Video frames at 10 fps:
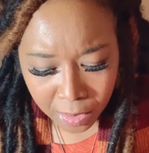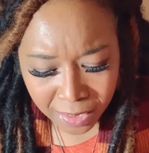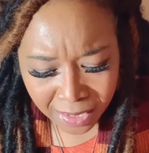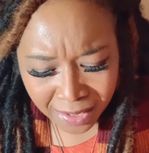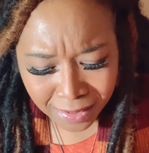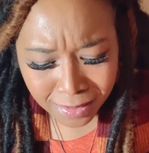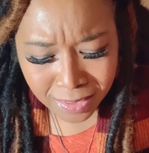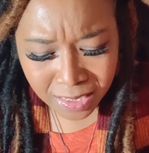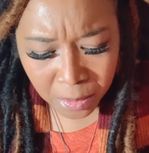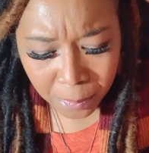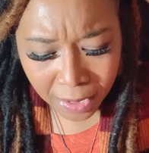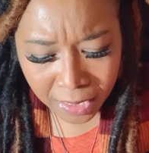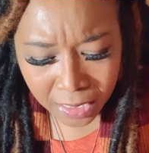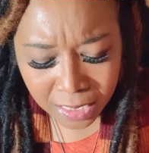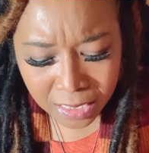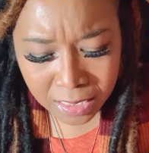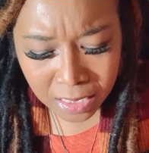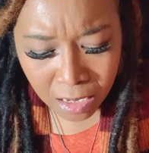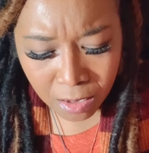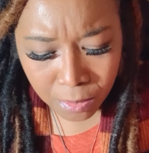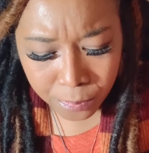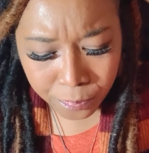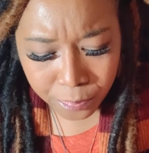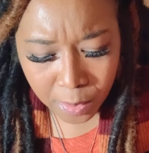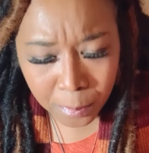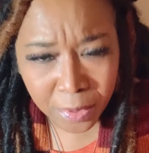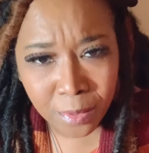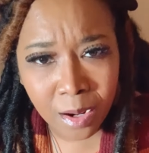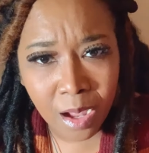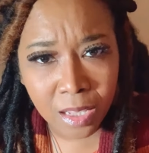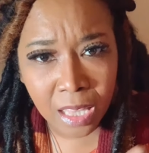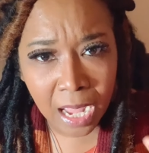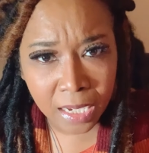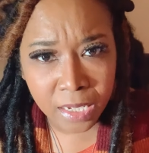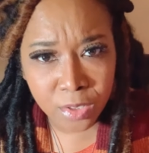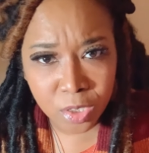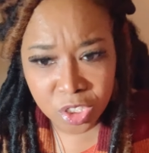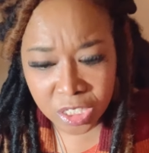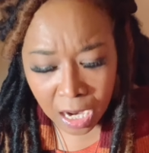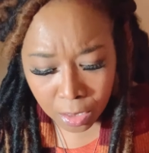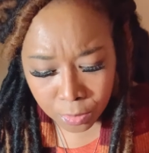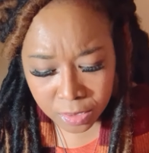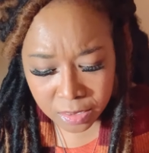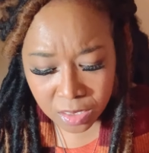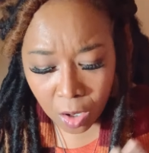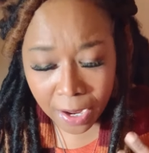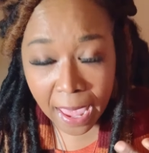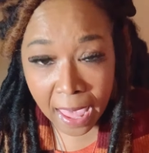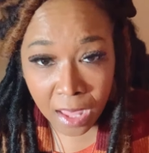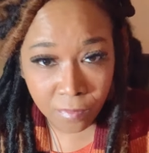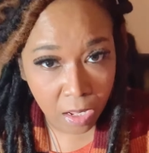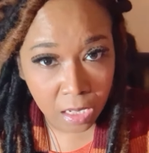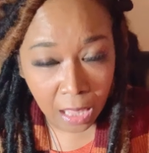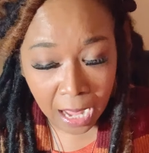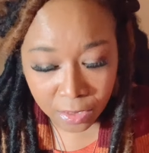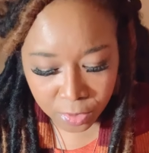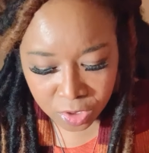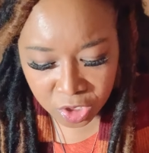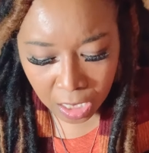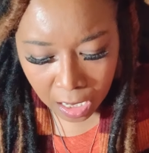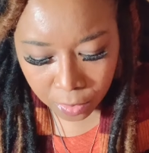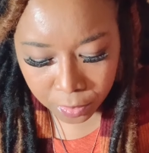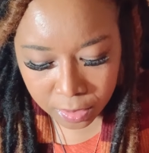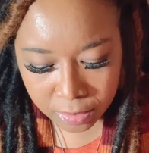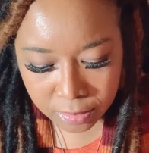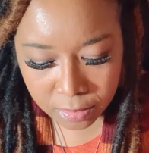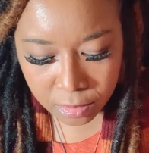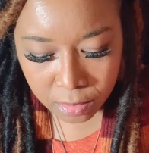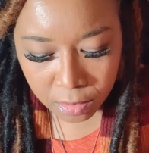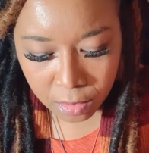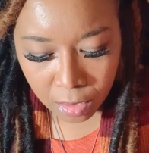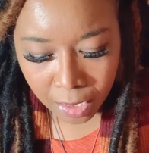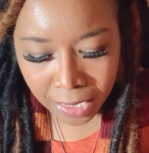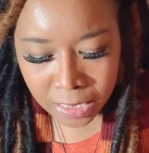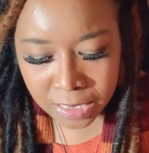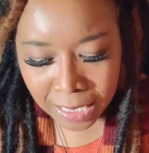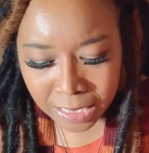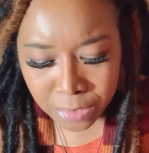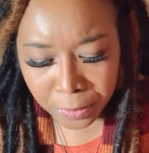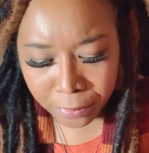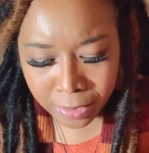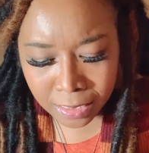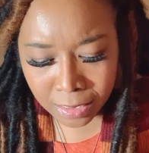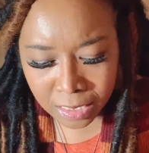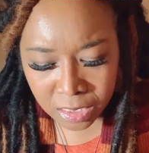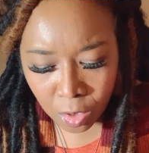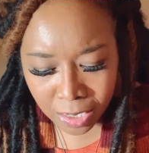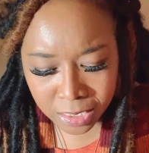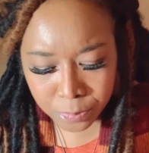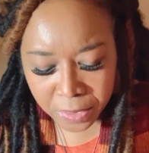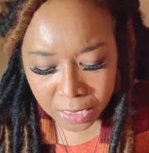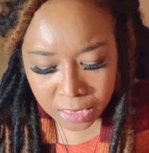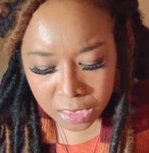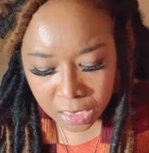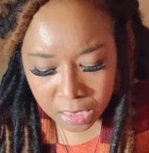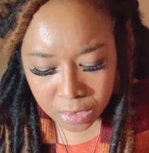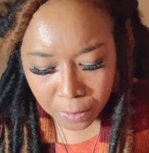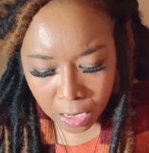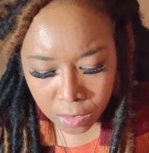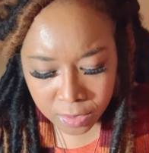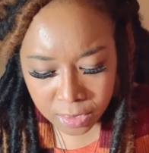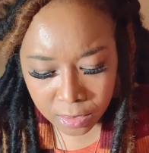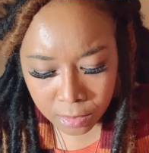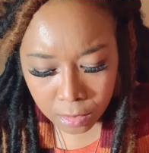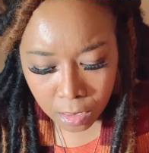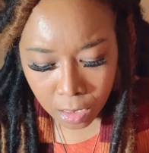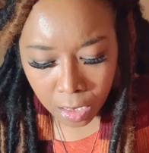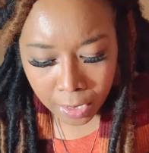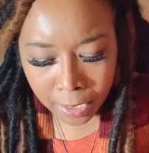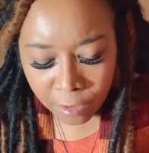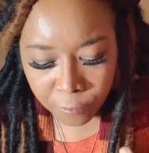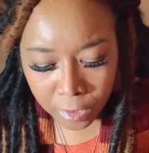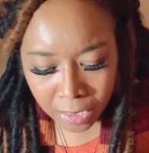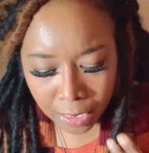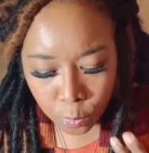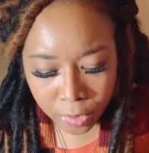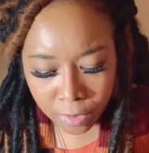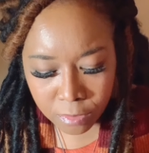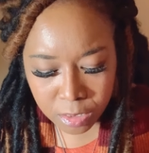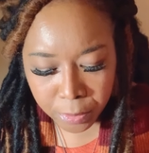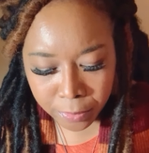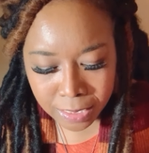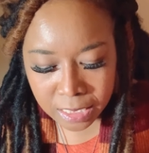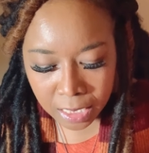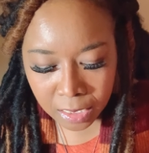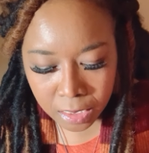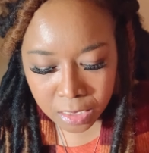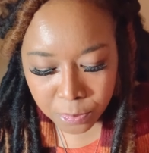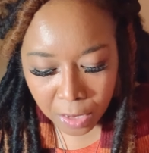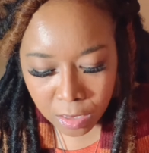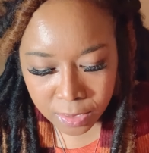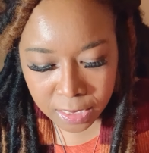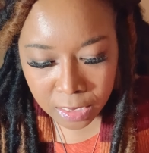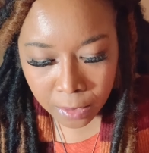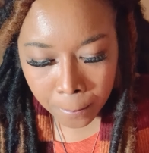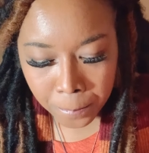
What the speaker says: Yeah, somebody is, I'm hearing unlocking their chakras, or have unlocked their chakras. And it's like spirit done started speaking to this person. And I feel like whatever spirit is telling this person